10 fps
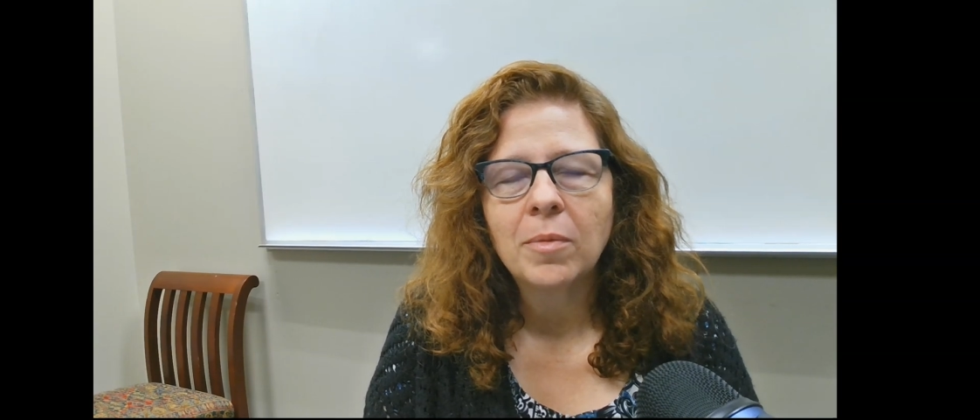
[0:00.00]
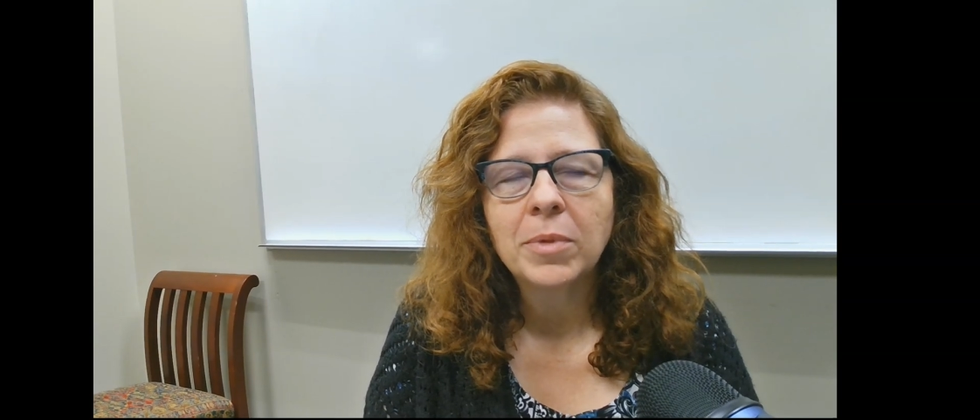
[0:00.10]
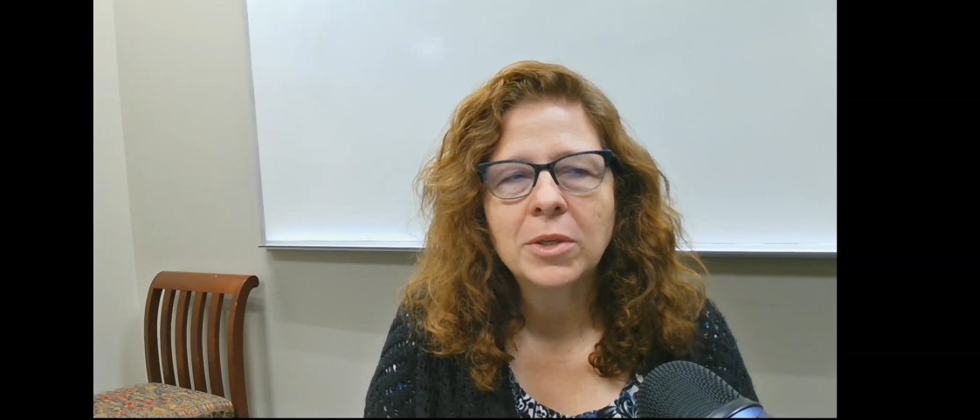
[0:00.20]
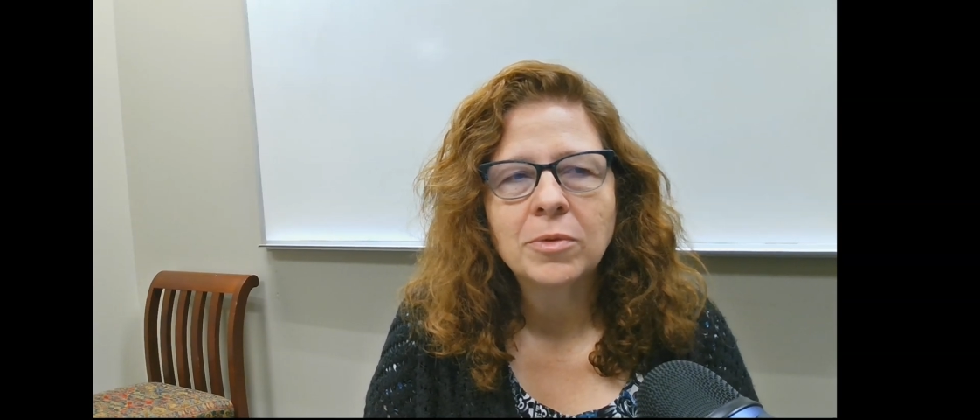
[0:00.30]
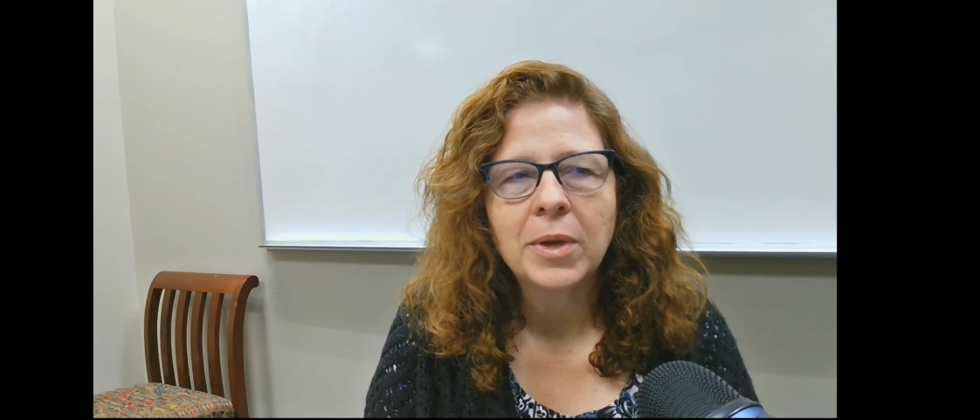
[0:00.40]

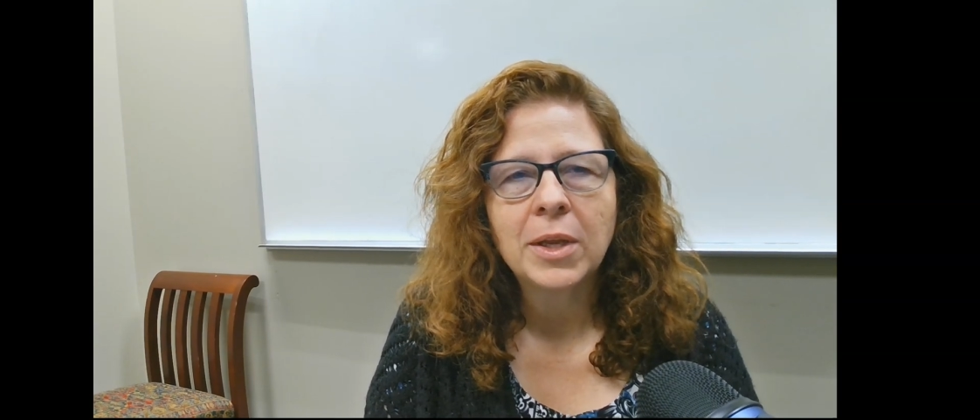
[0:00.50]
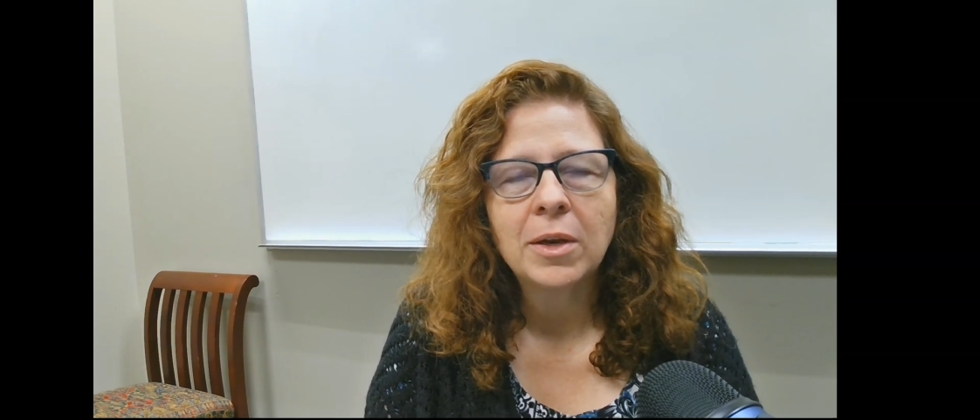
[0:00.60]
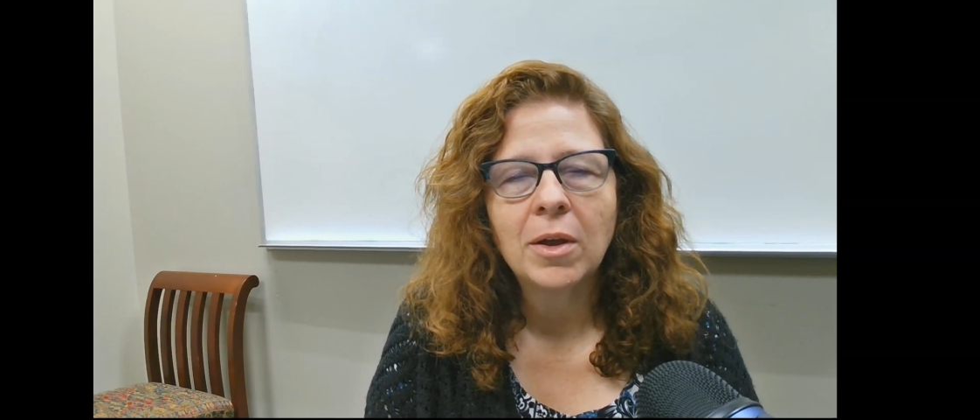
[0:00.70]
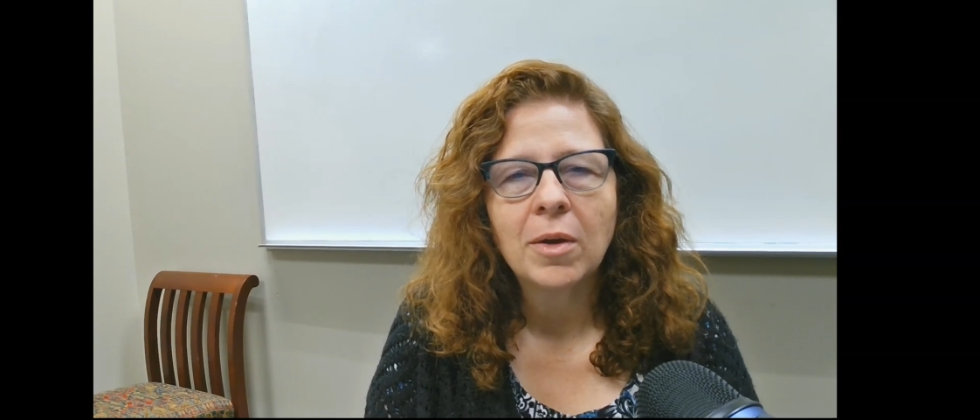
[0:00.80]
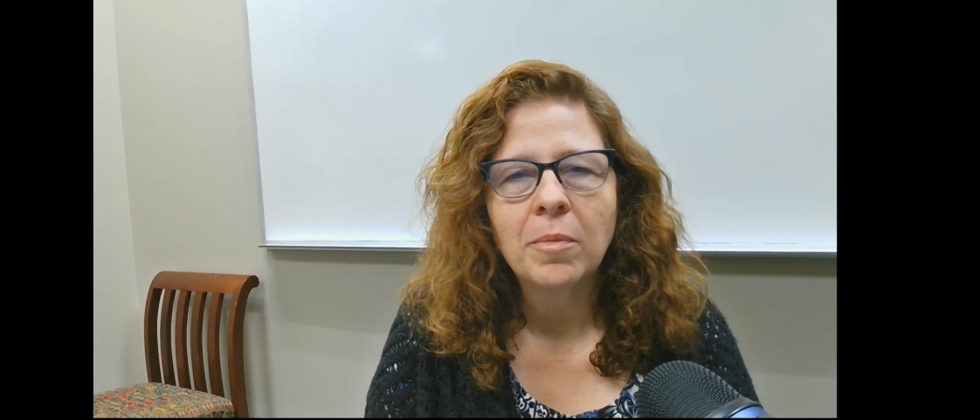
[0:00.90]

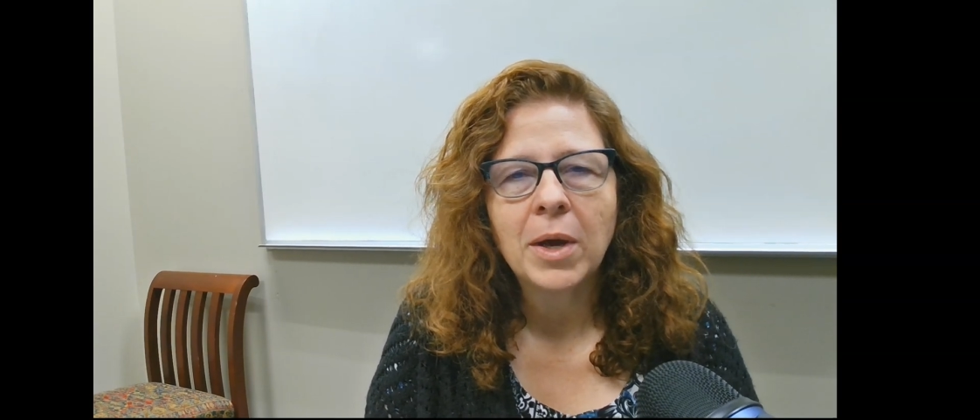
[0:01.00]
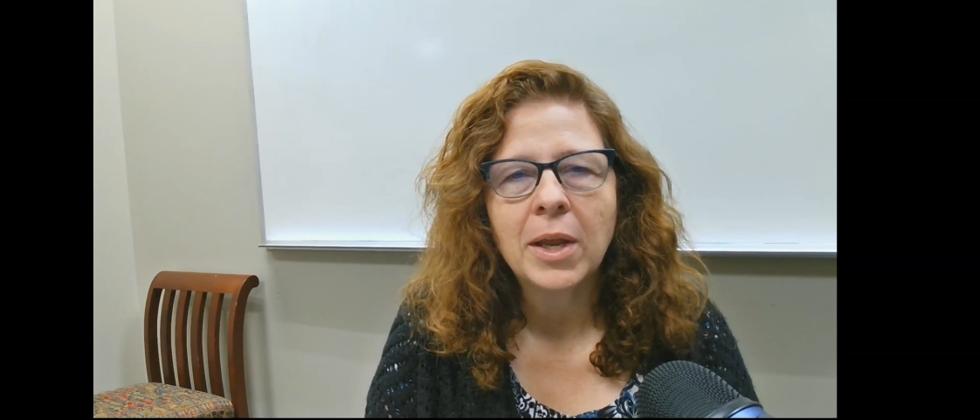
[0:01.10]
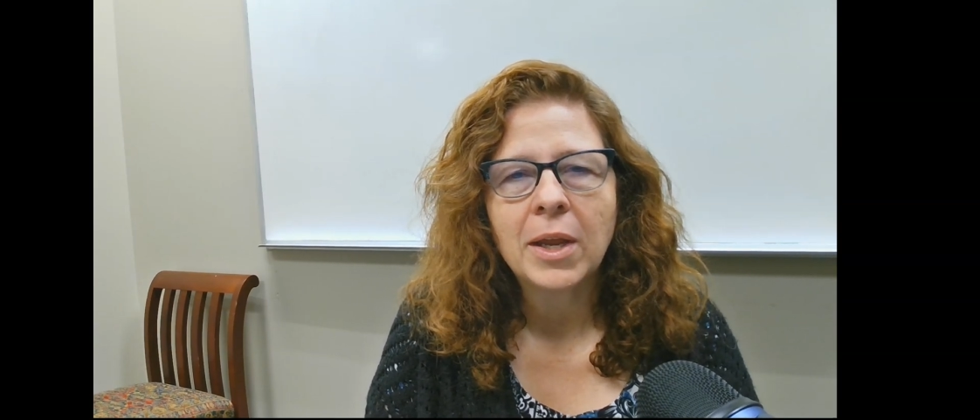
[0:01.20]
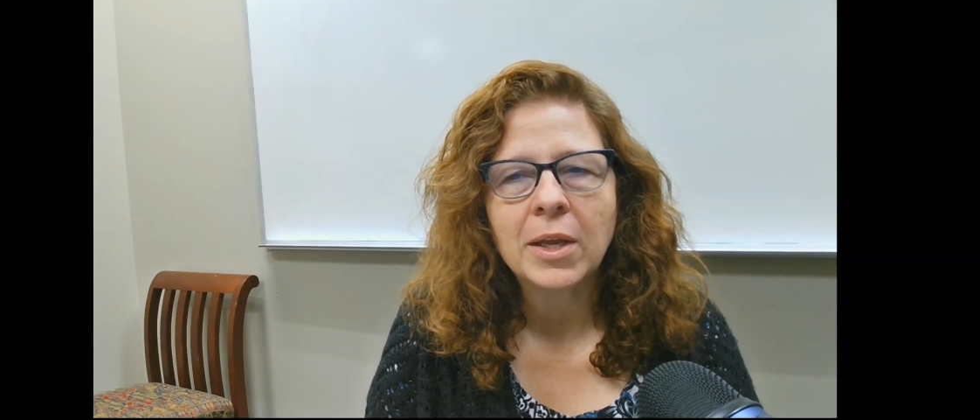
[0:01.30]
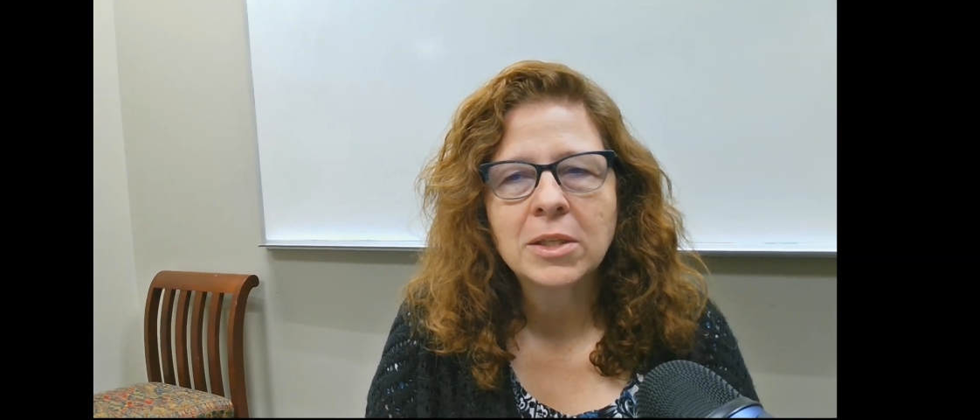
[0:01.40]
between my
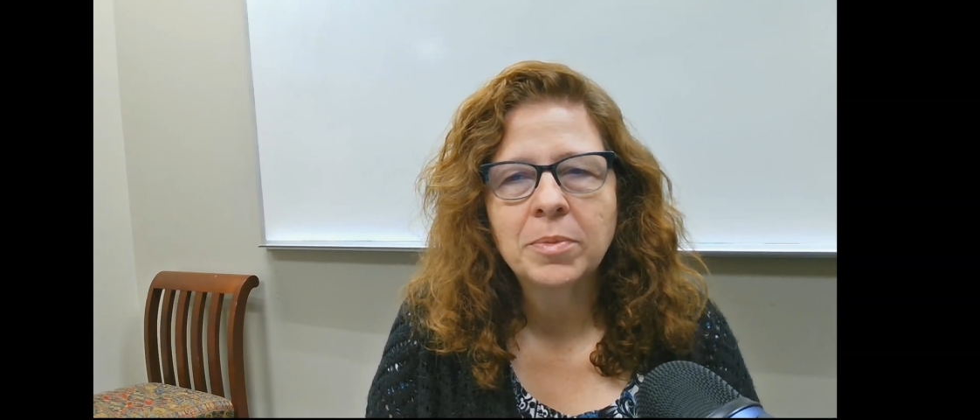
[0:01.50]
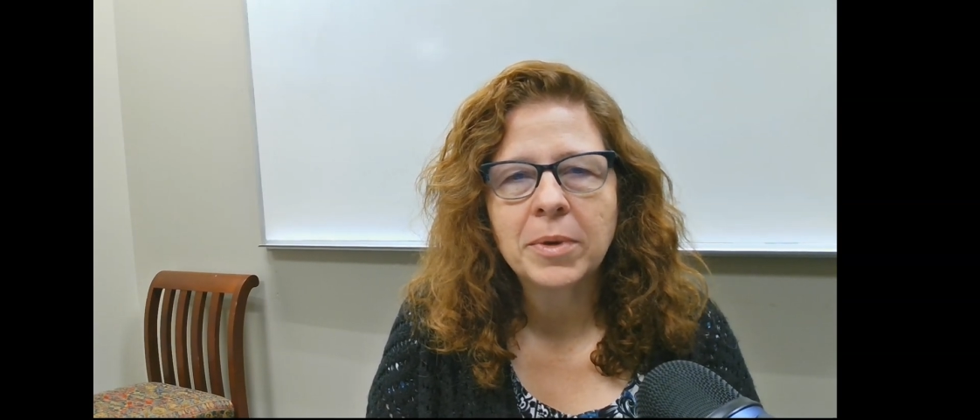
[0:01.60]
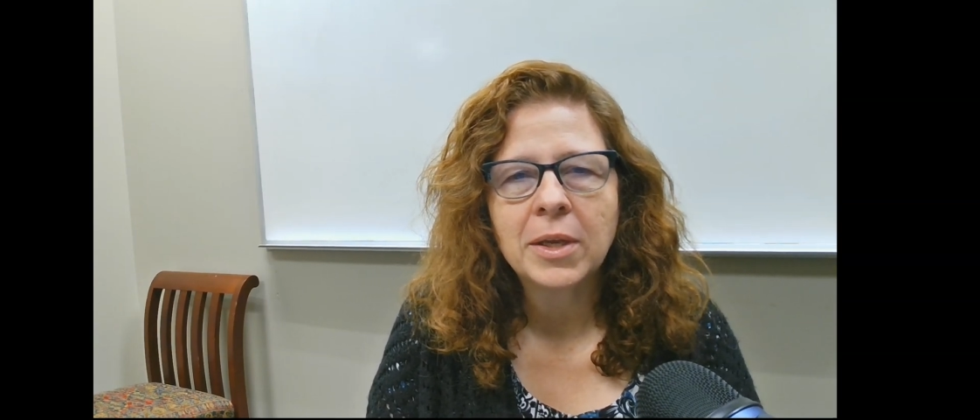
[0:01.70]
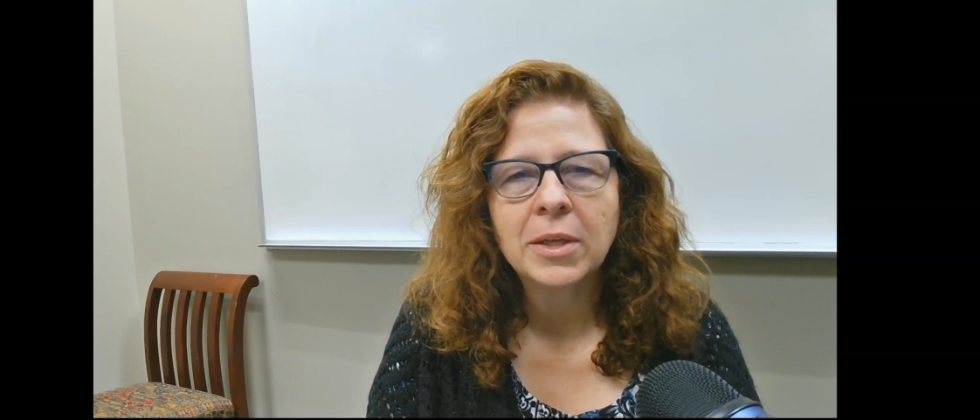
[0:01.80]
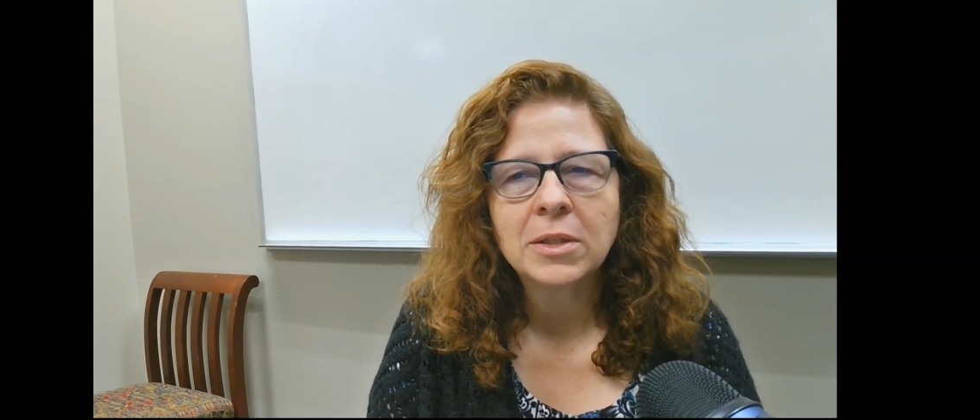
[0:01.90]

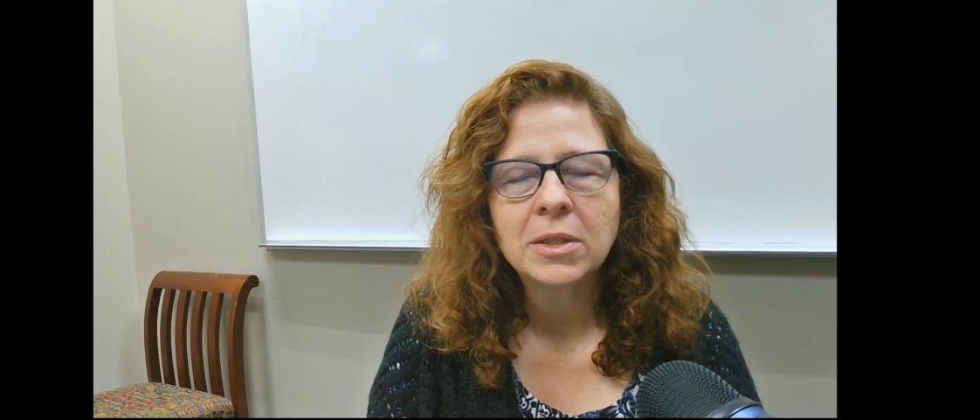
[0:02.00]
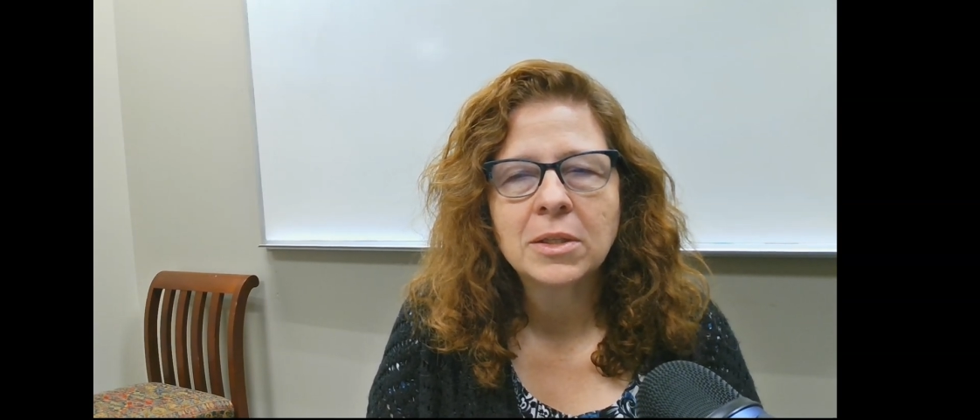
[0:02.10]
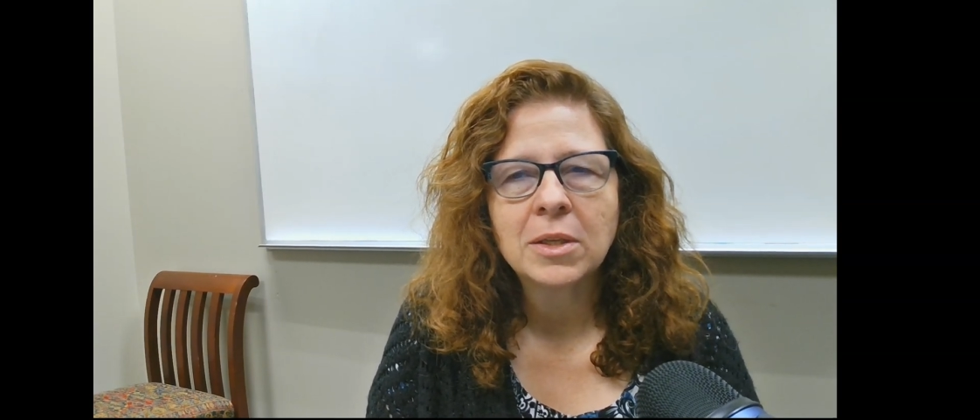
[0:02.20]
experiences